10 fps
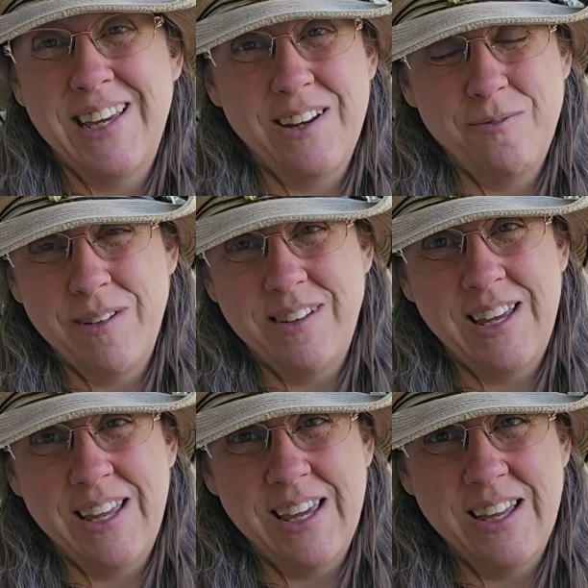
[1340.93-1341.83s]

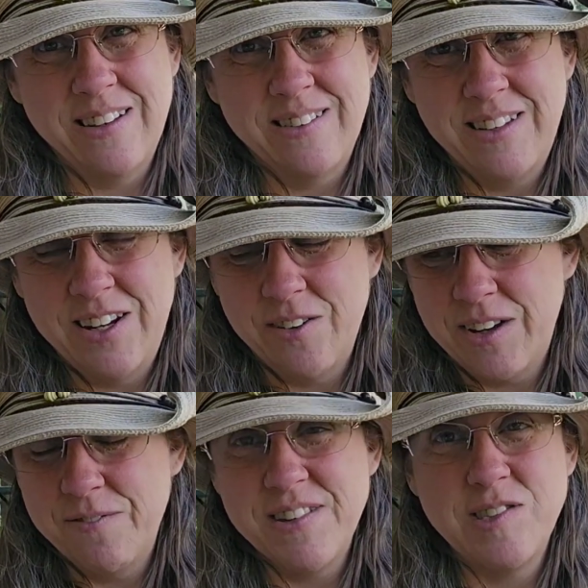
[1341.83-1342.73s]

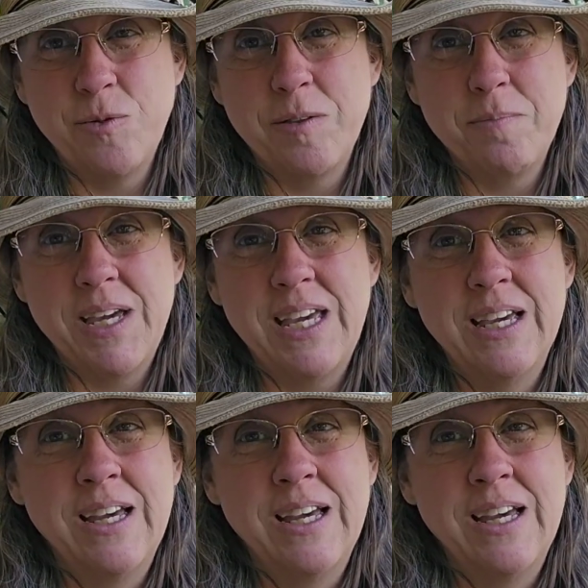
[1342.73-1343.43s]
can visit with me